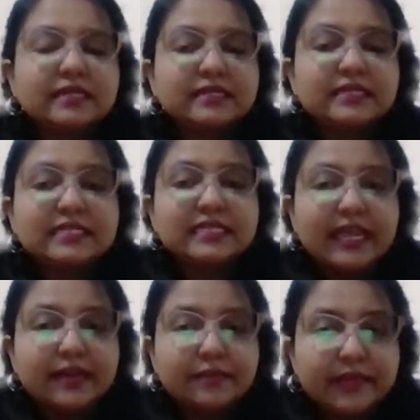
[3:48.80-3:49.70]
this
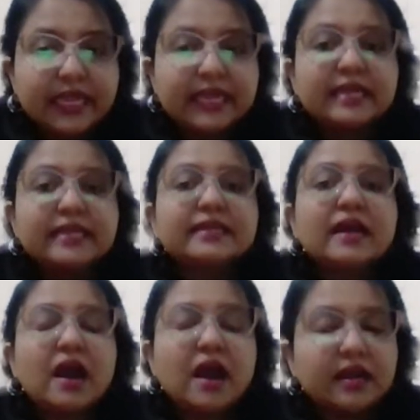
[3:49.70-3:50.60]
can make it
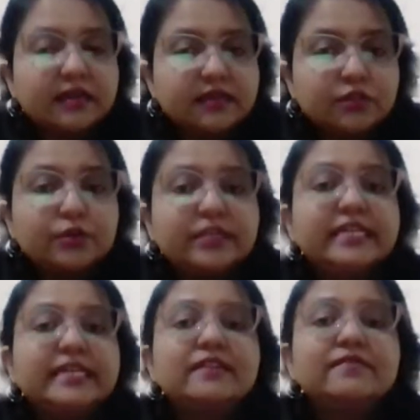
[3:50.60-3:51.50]
hard to
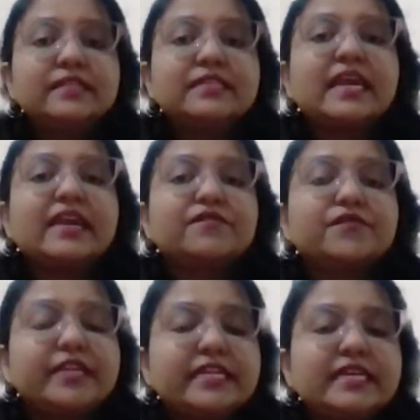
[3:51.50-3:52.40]
deal with
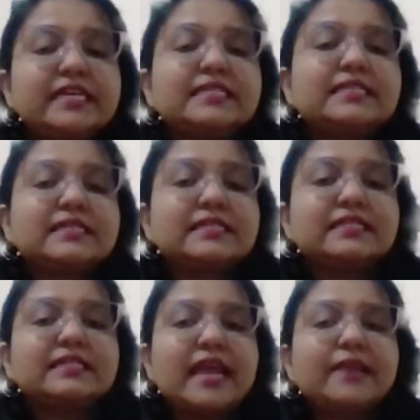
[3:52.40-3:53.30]
everyday
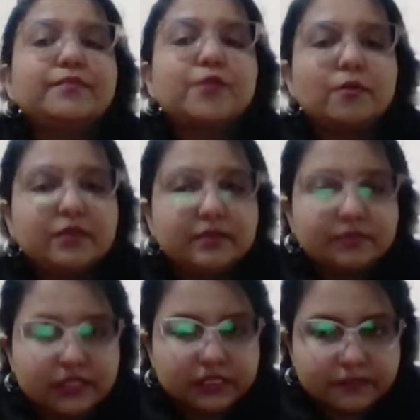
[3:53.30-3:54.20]
stresses and
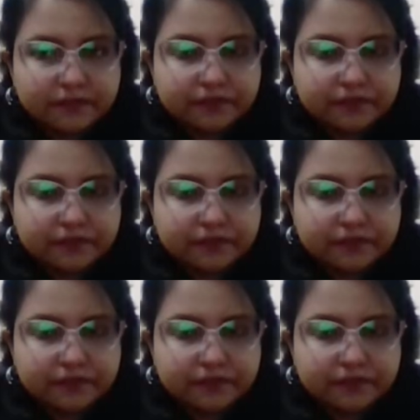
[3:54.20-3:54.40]
problems.